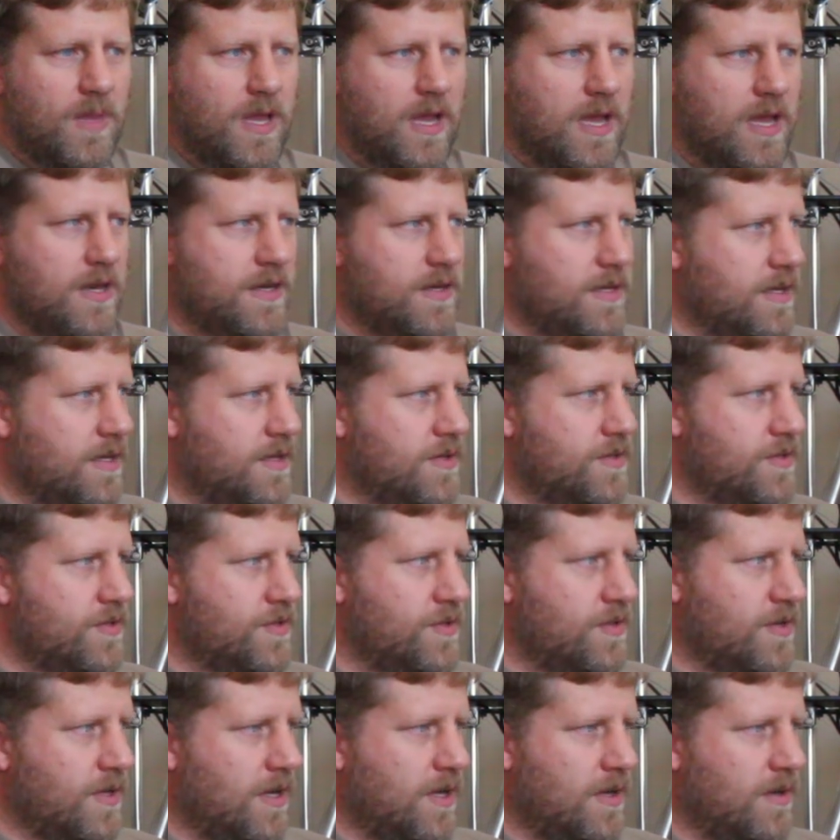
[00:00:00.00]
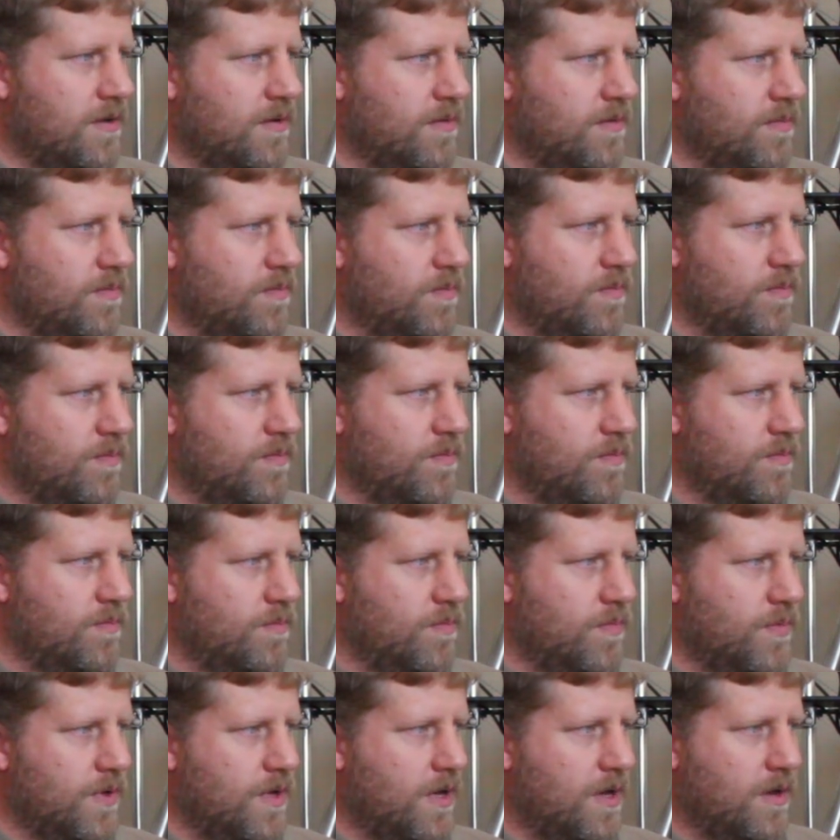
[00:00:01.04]
And it's,
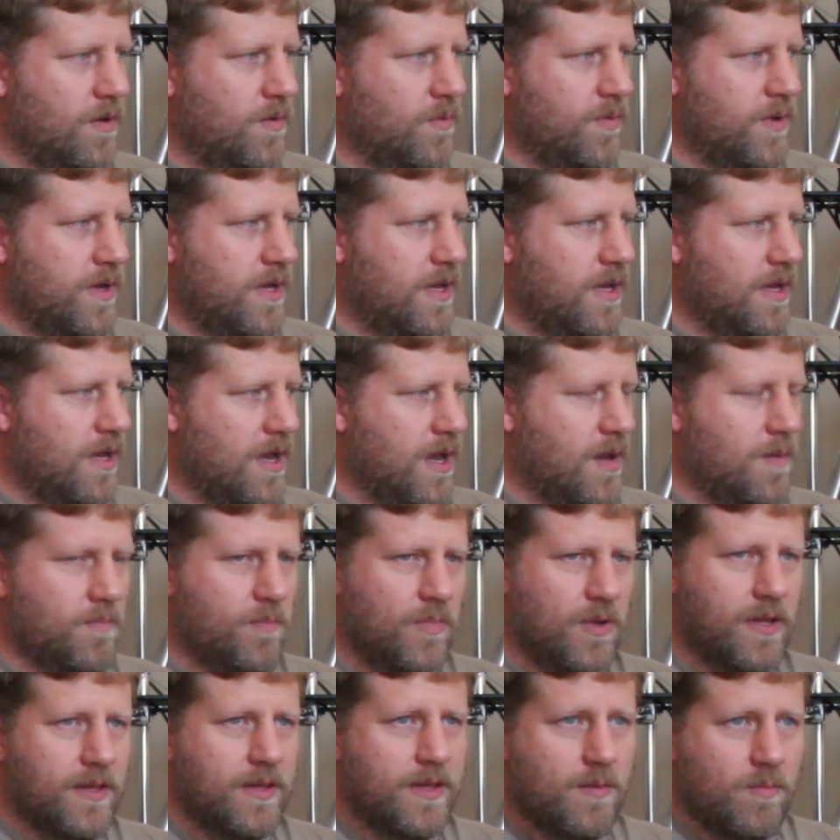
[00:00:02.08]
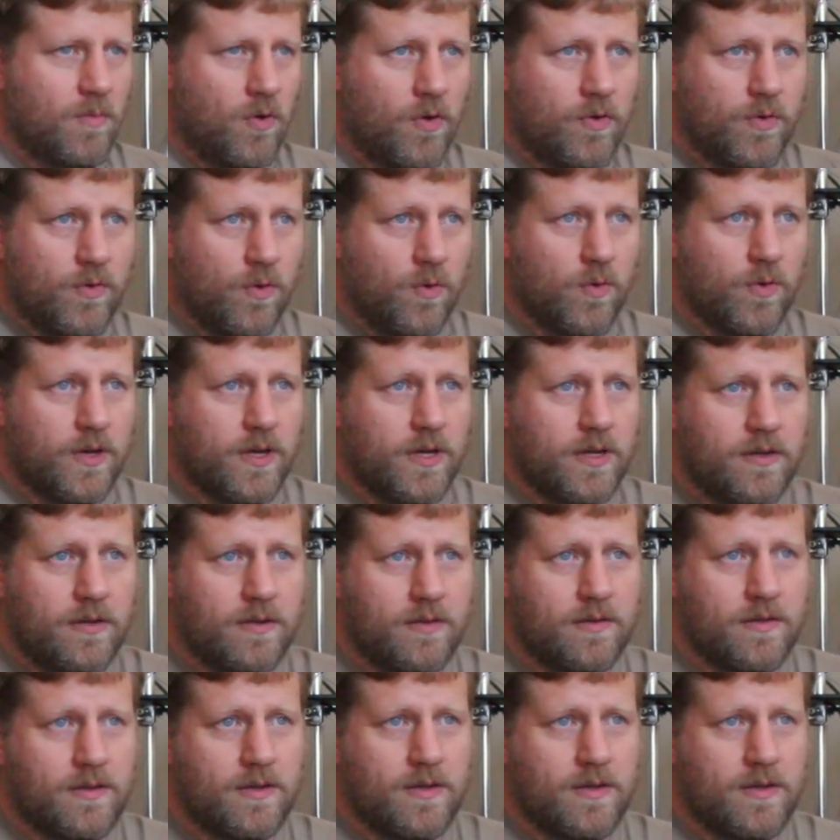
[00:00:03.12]
we build them on order.